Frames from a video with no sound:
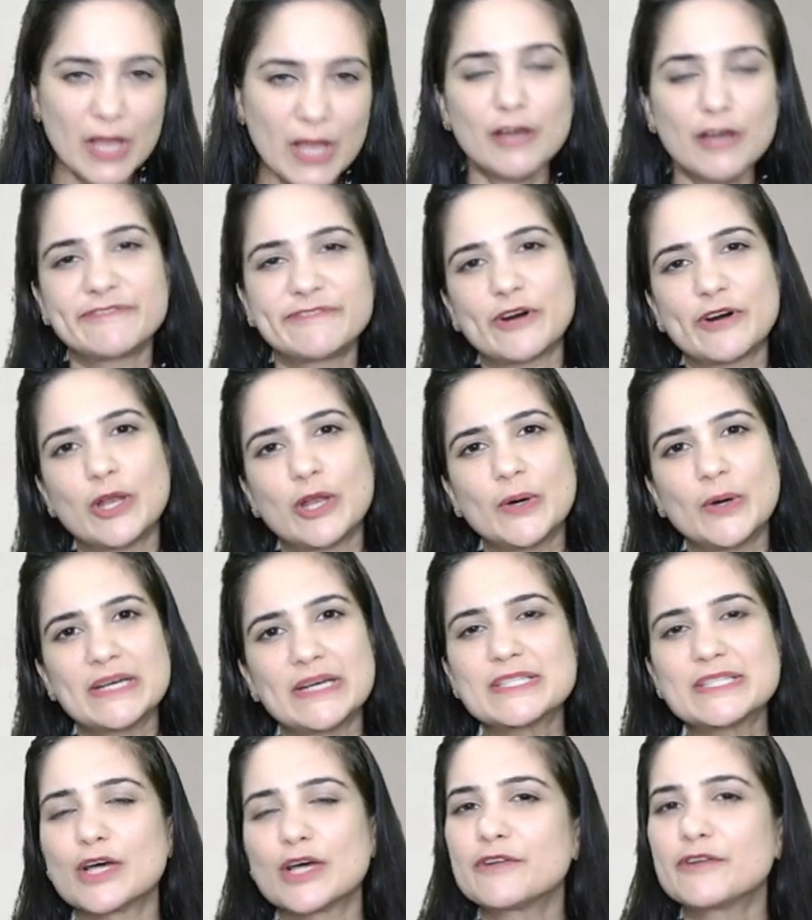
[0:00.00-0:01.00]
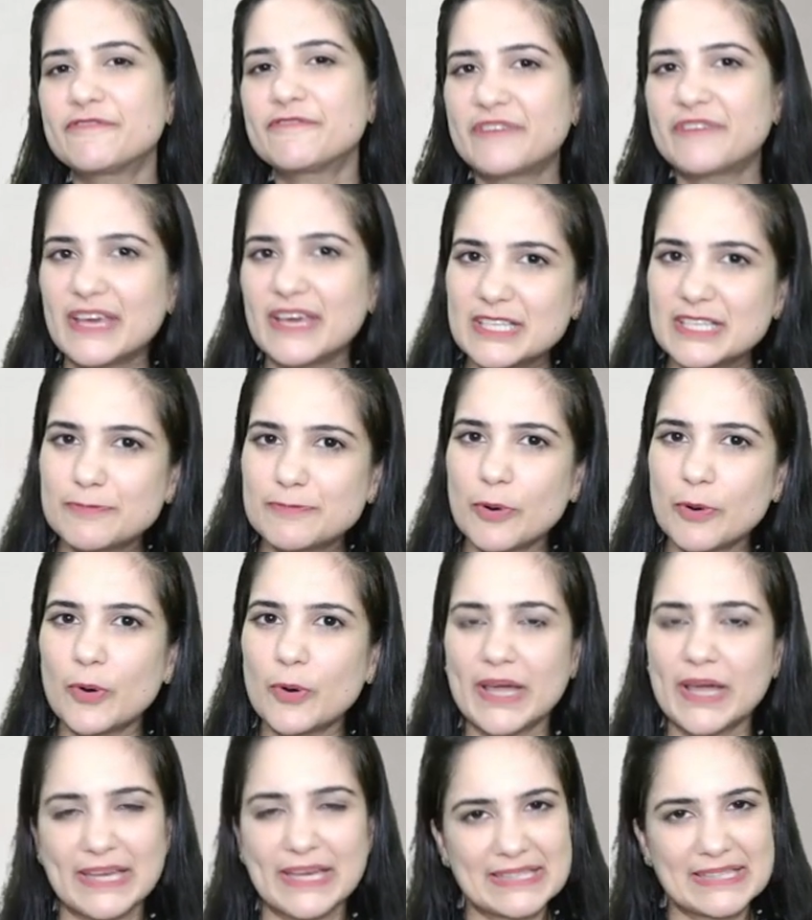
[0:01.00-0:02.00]
Follow us on
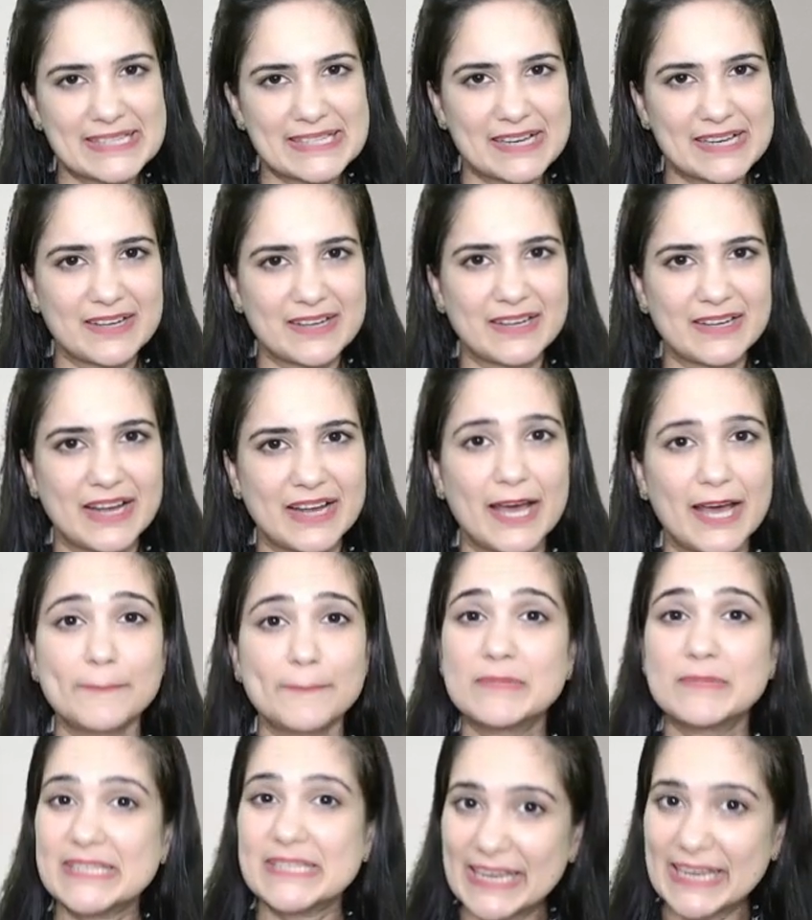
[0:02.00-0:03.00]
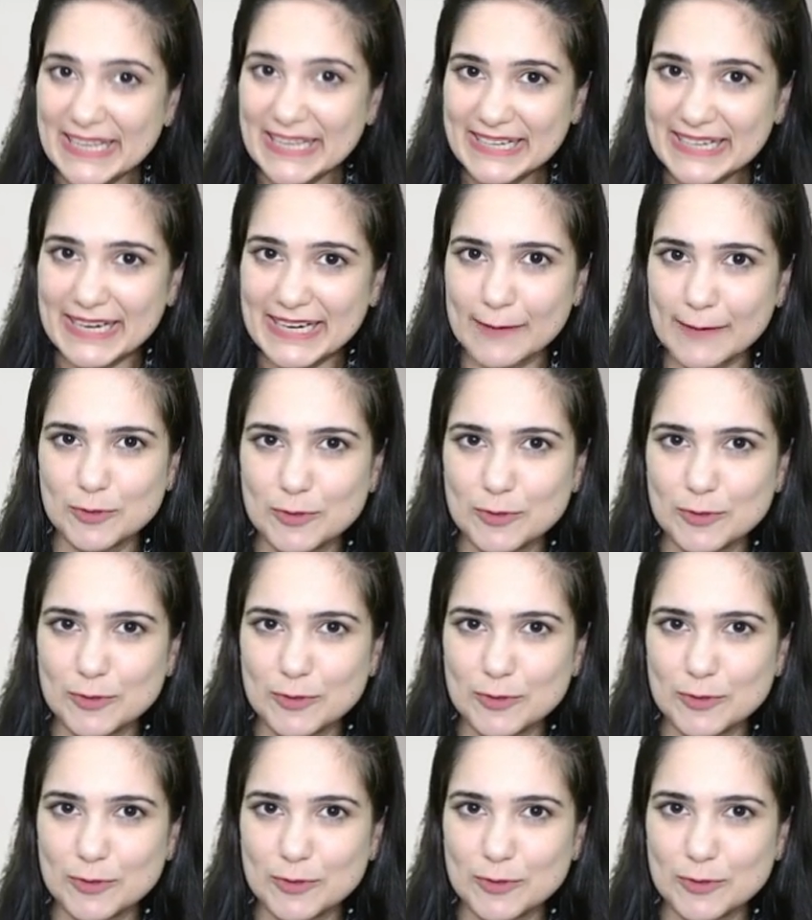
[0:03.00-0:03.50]
Facebook, Instagram, Telegram.